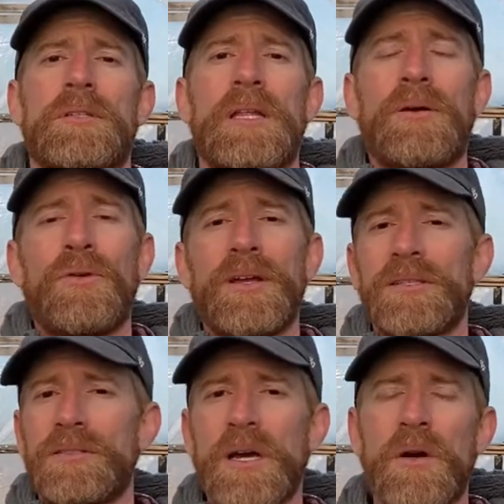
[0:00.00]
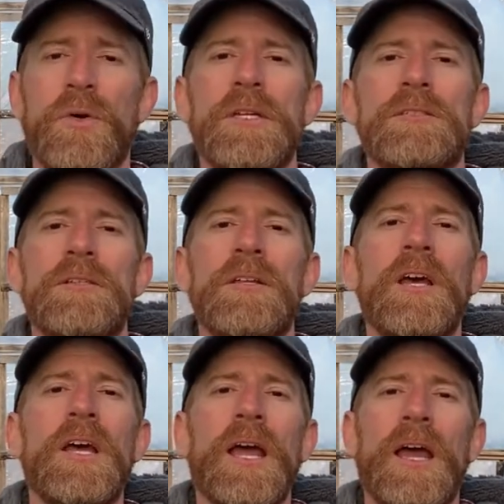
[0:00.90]
And that way it's not wasted
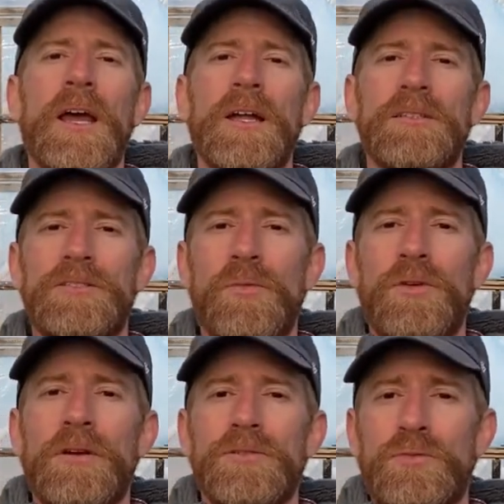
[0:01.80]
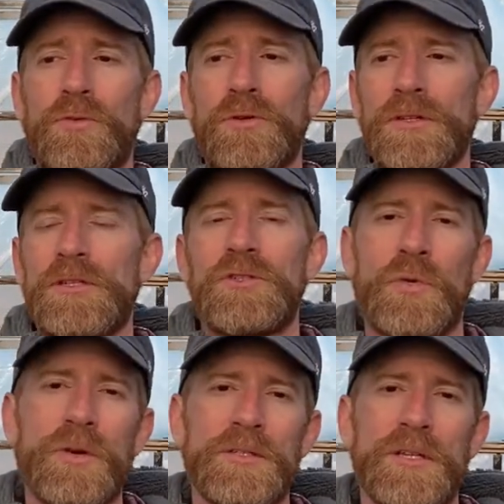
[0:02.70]
and someone else really
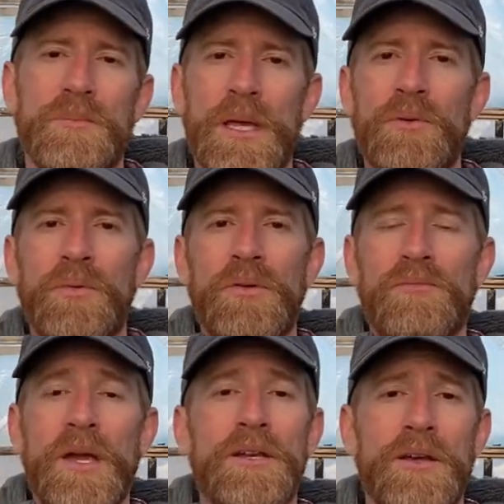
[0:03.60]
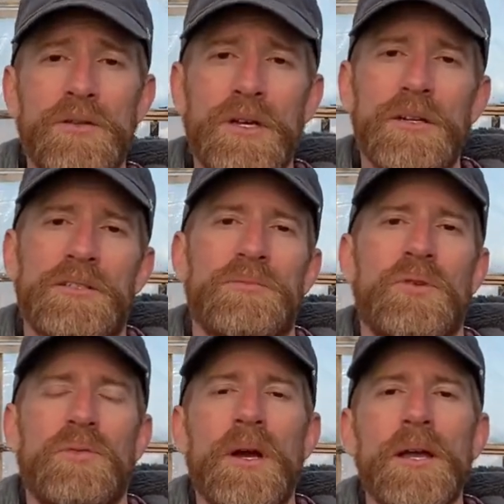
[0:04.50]
enjoys it, and maybe we've made another customer,
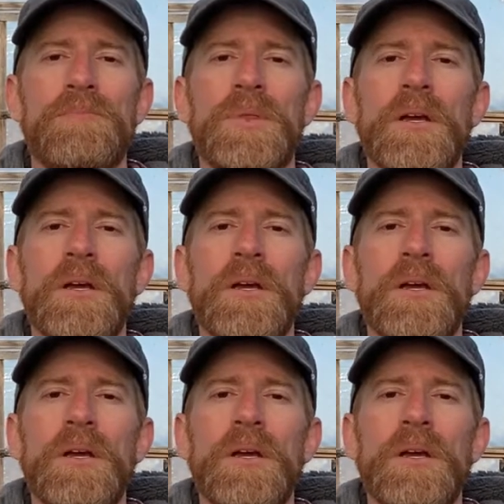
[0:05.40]
right?